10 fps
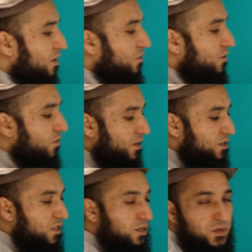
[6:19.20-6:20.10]
The third
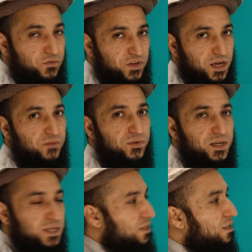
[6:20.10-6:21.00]
syllable we have
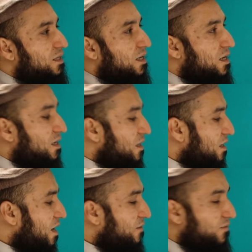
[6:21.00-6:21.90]
is
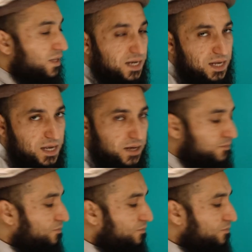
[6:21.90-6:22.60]
lam fatha la.